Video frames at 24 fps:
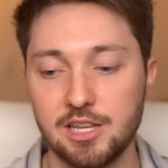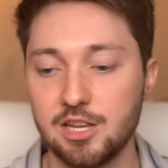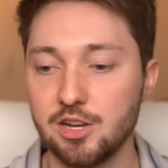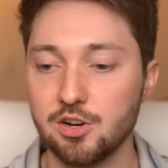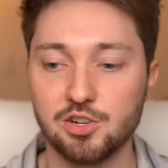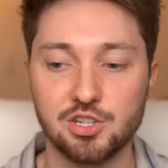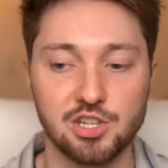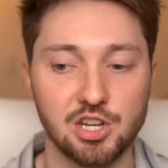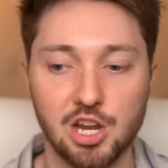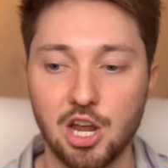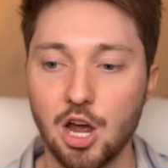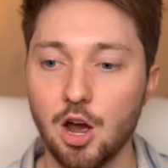
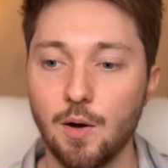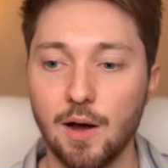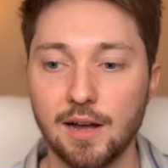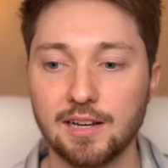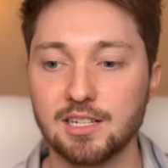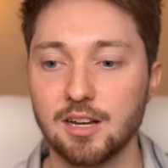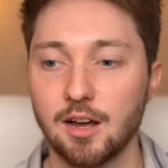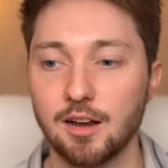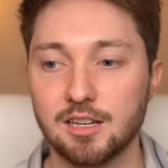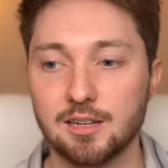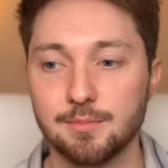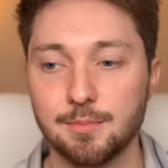Years ago, I
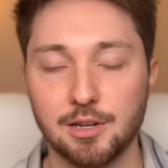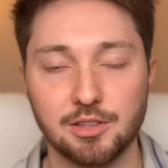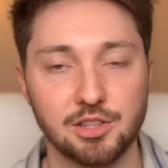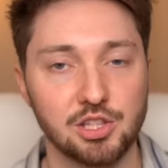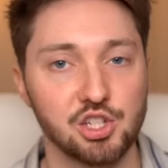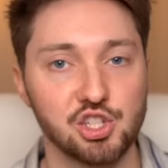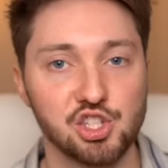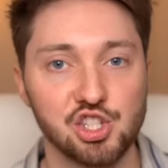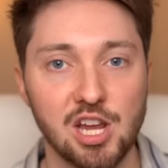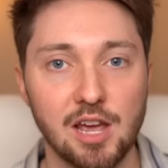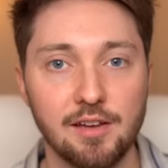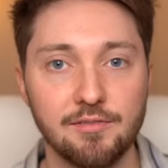talked about
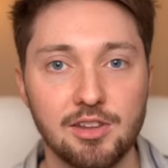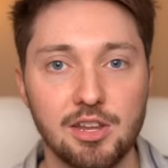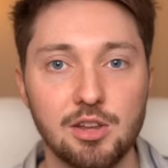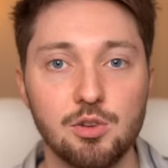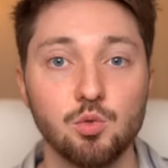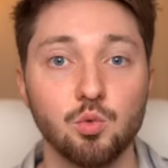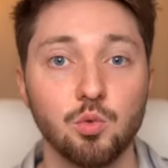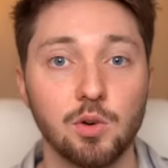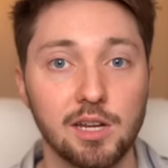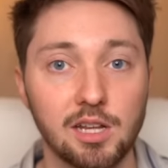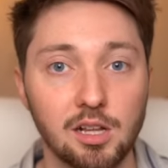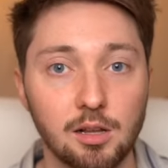the Chevy
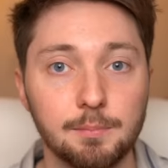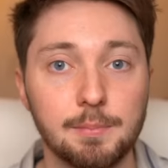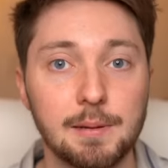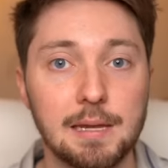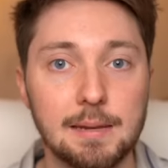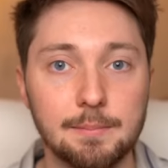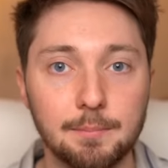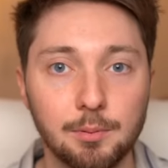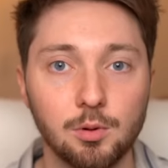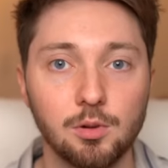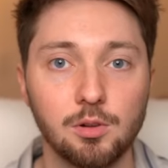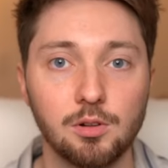Real
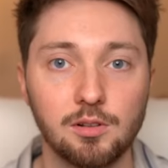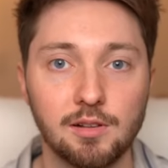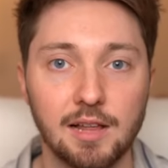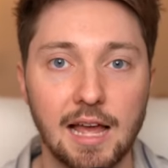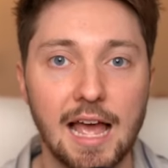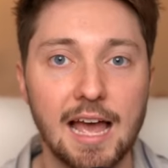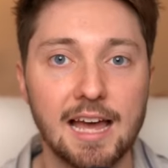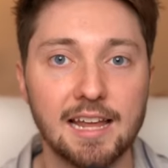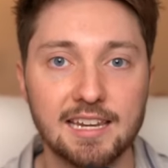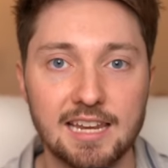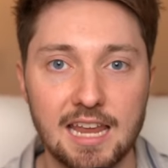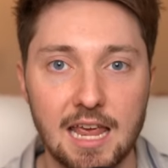People
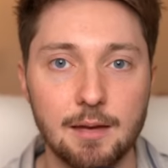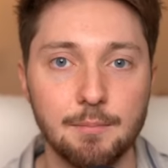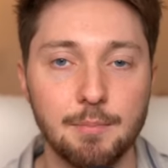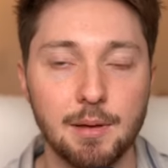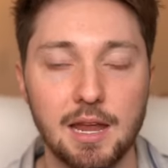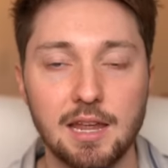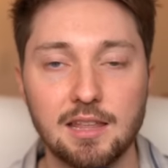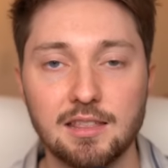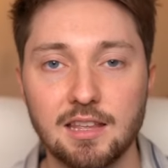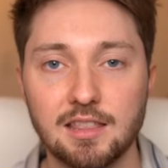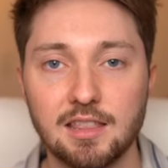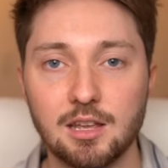ad
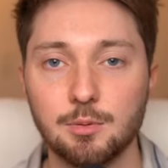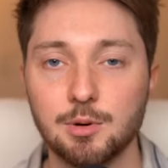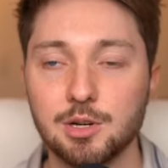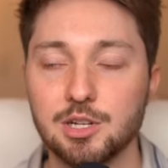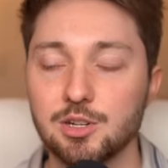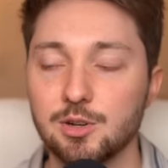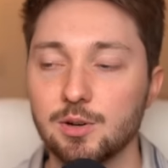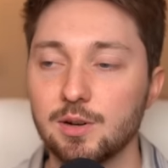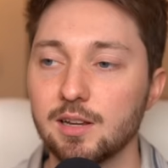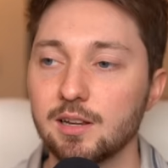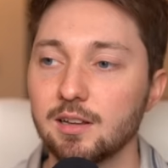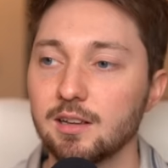campaign that they were
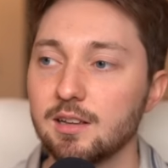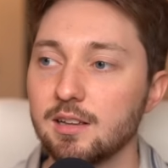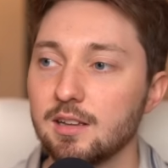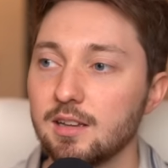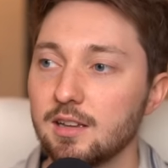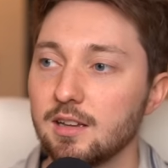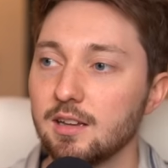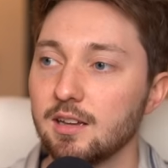doing.